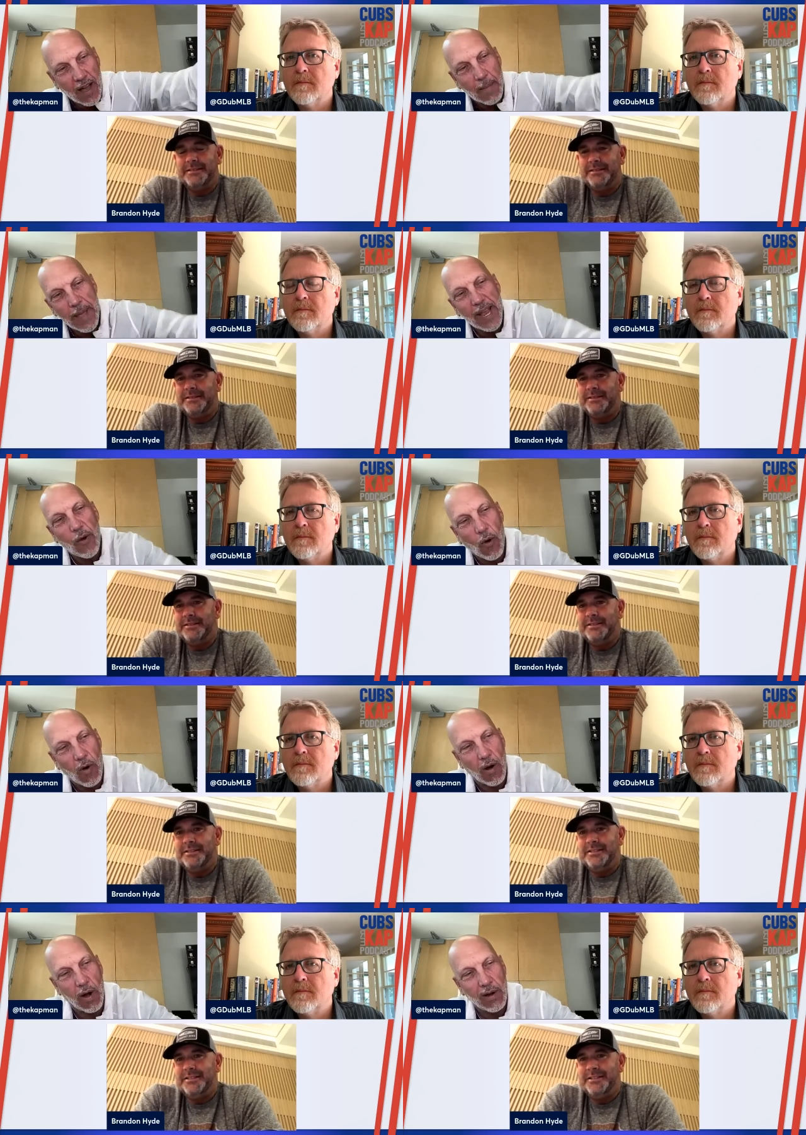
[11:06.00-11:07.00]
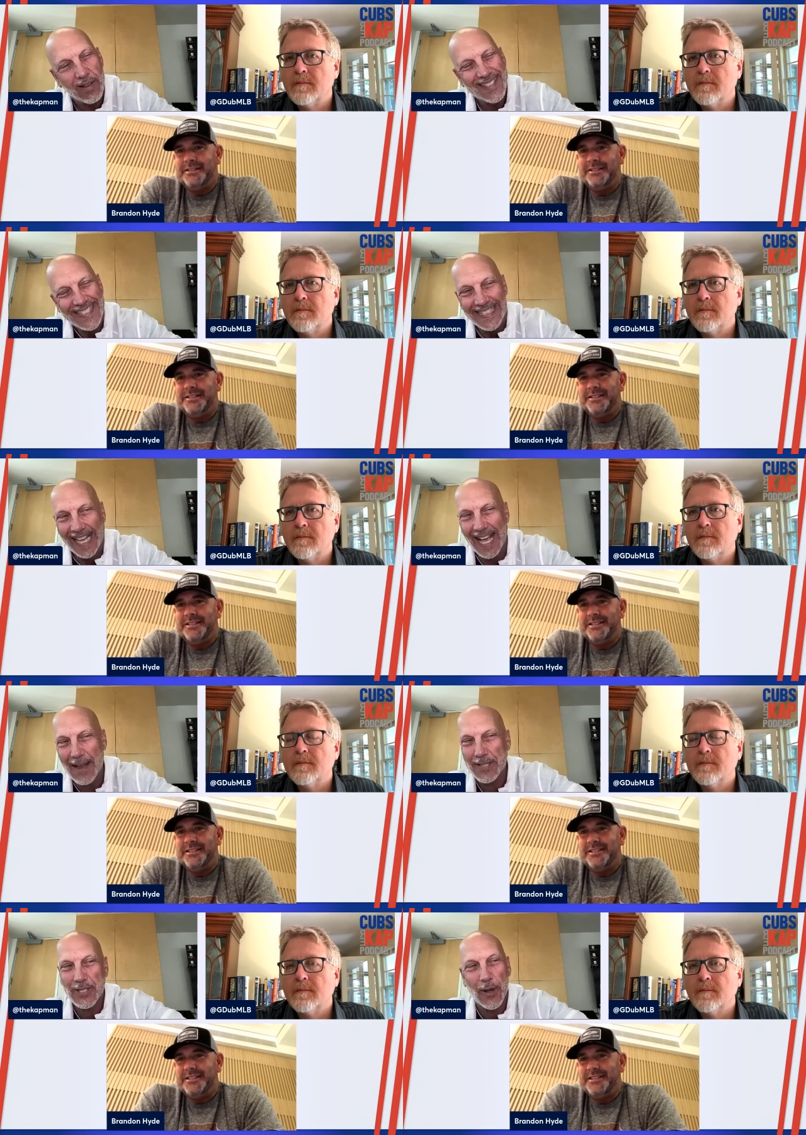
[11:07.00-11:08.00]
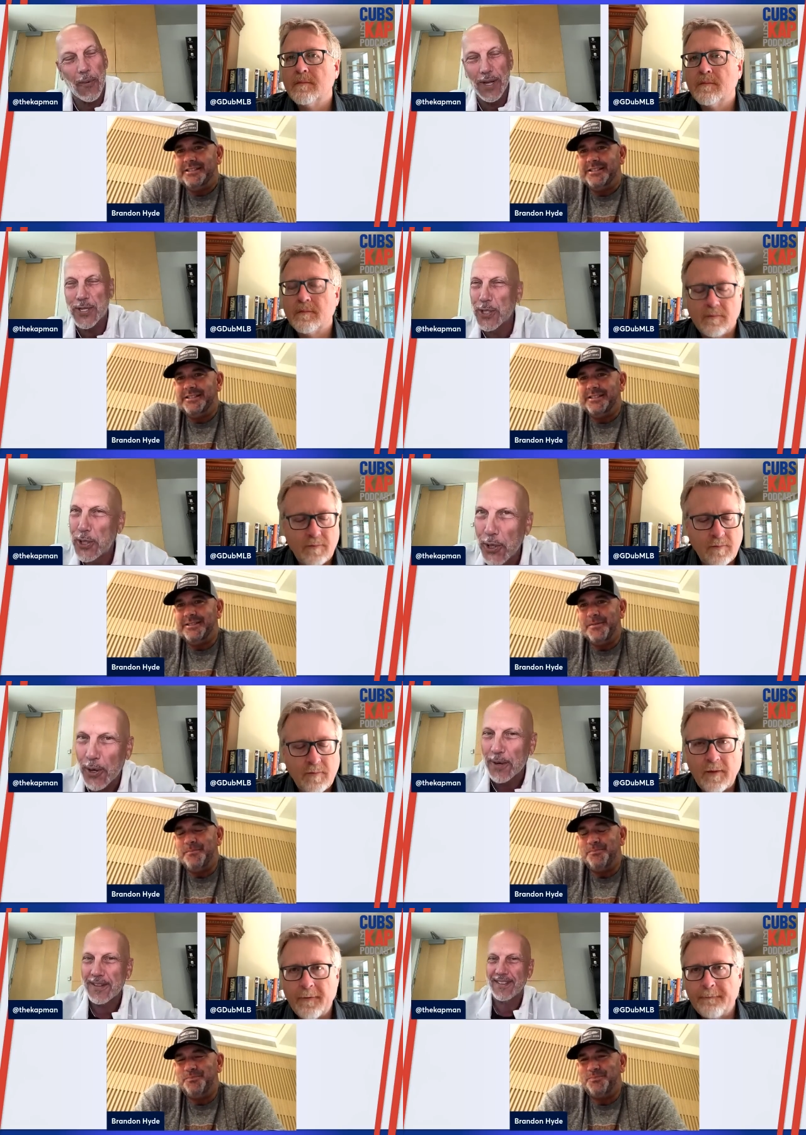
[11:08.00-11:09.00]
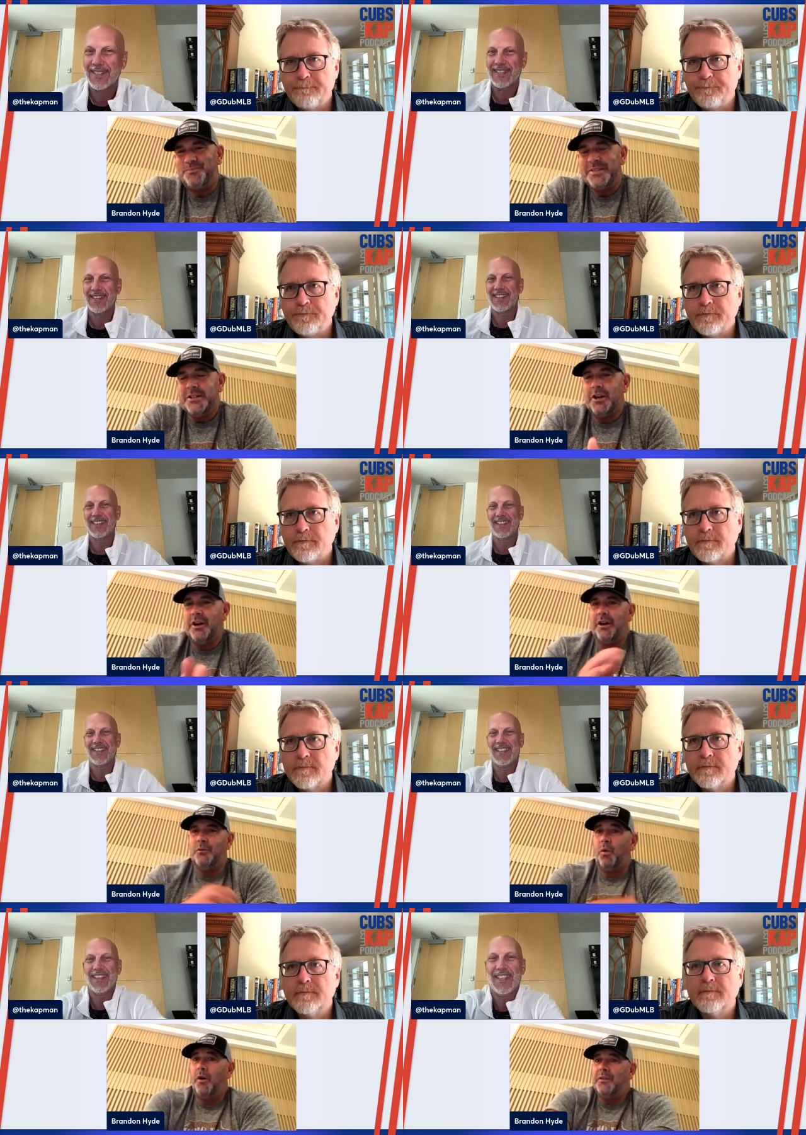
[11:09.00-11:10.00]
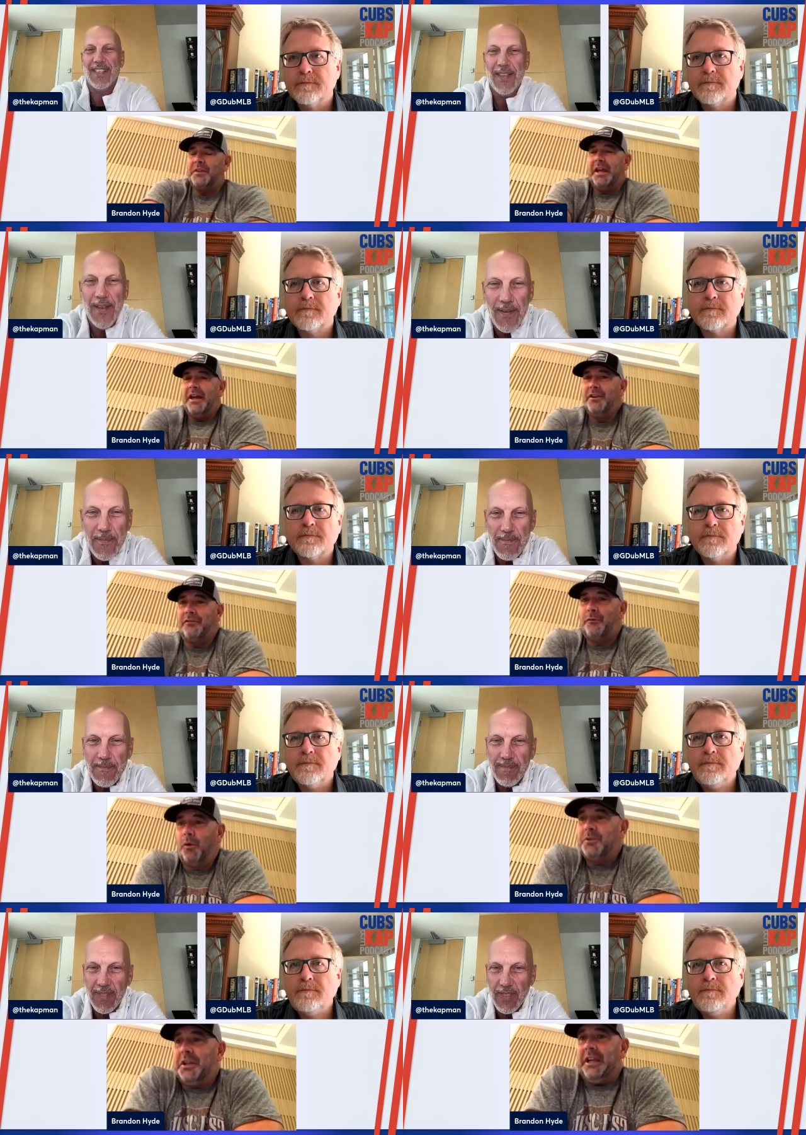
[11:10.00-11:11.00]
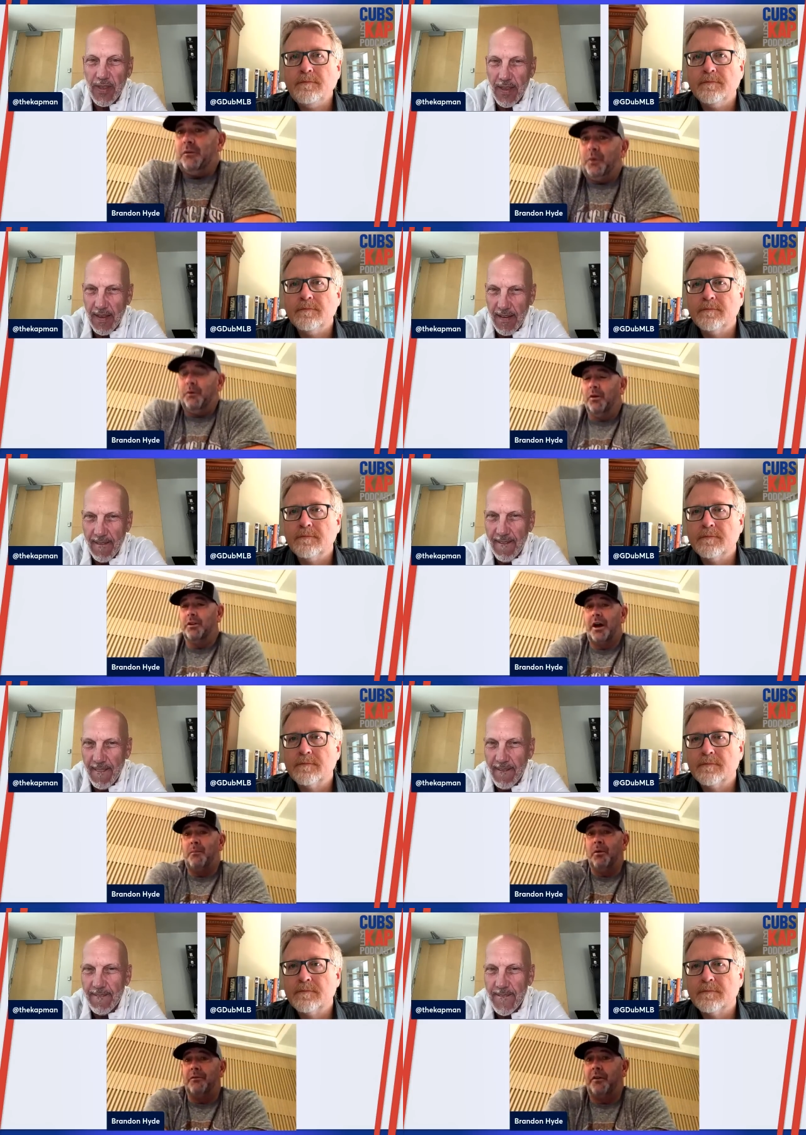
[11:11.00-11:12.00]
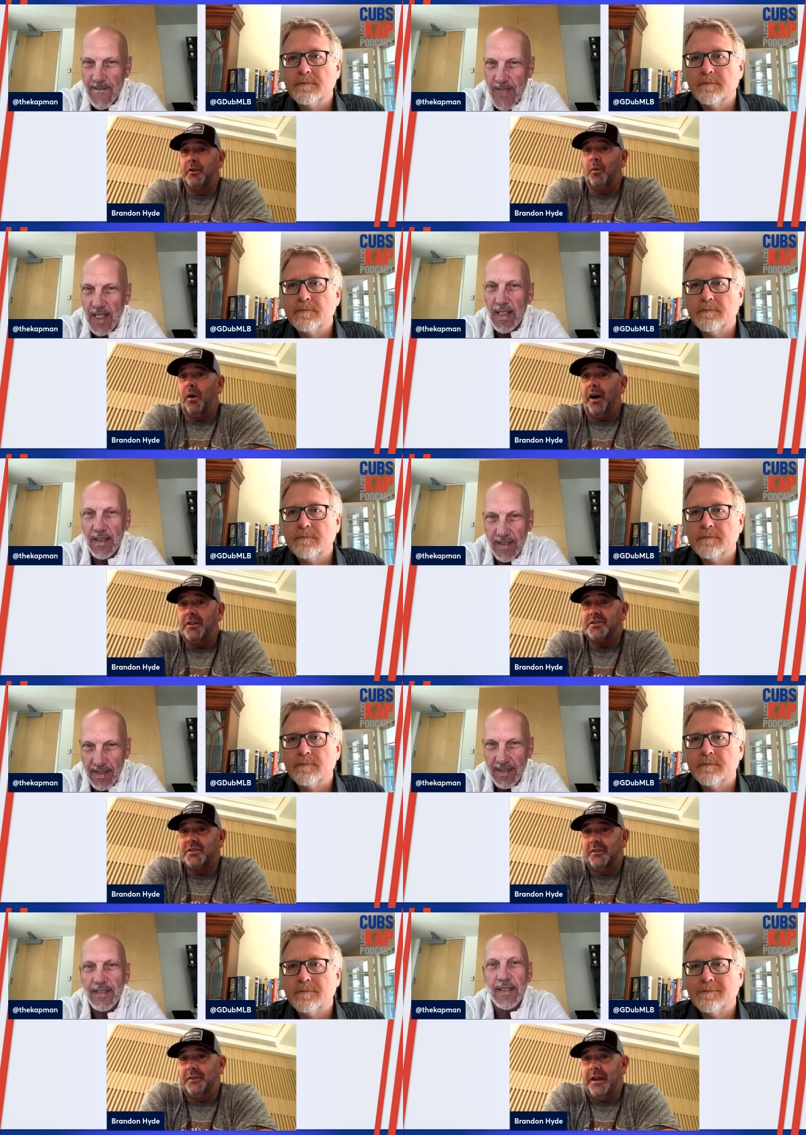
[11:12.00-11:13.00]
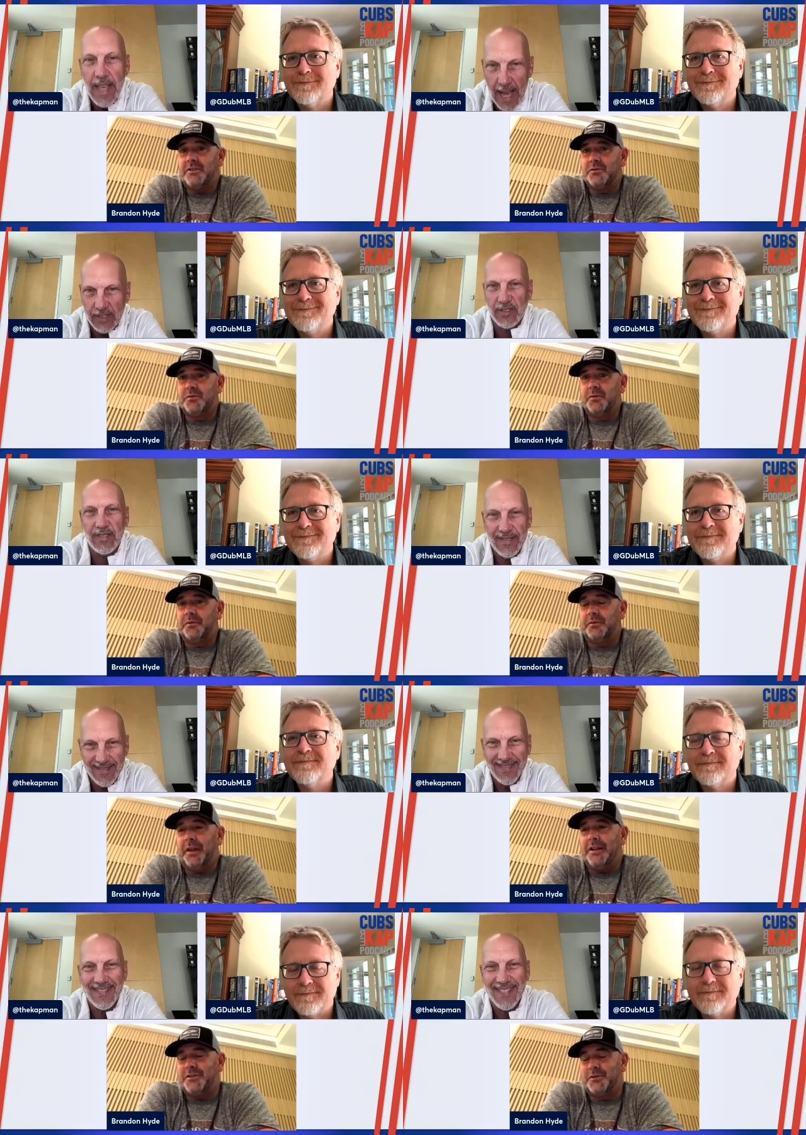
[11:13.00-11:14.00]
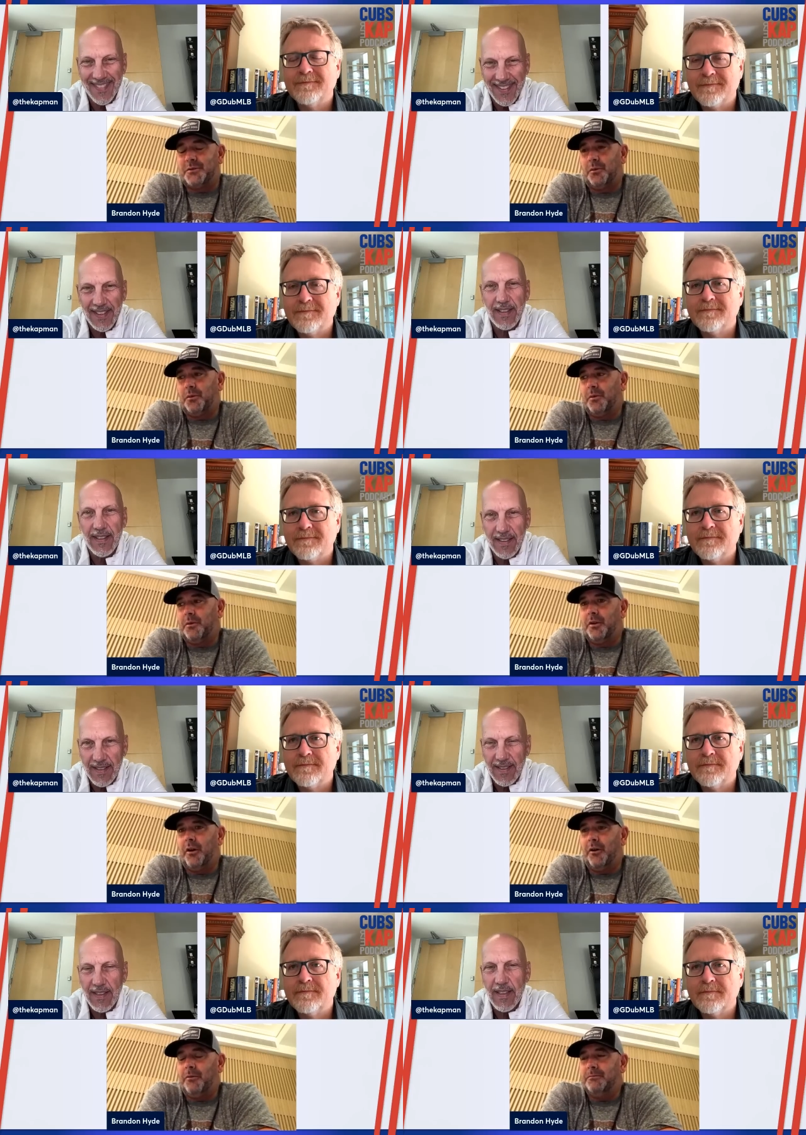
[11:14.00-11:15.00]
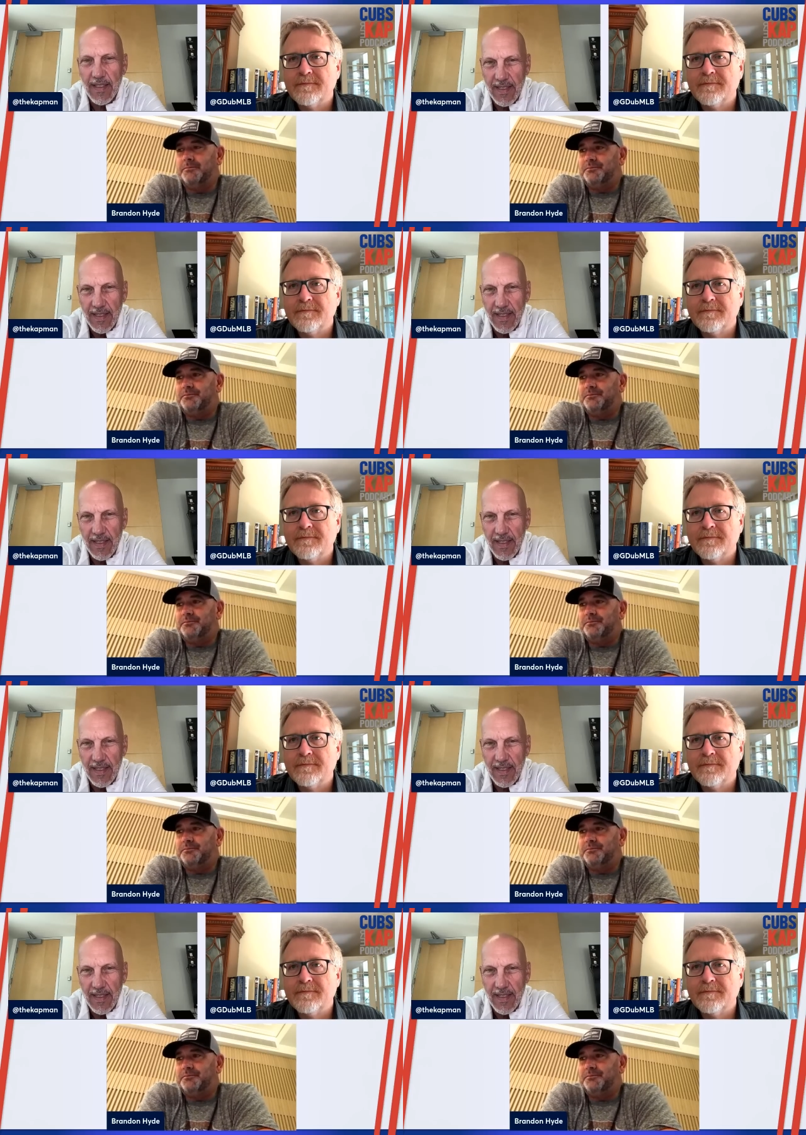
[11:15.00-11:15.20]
Speaker 1: coming, or I still wasn't sure?
Speaker 2: Well, at the end of 14, we were a lot more fun to watch, and that's yes. that's you know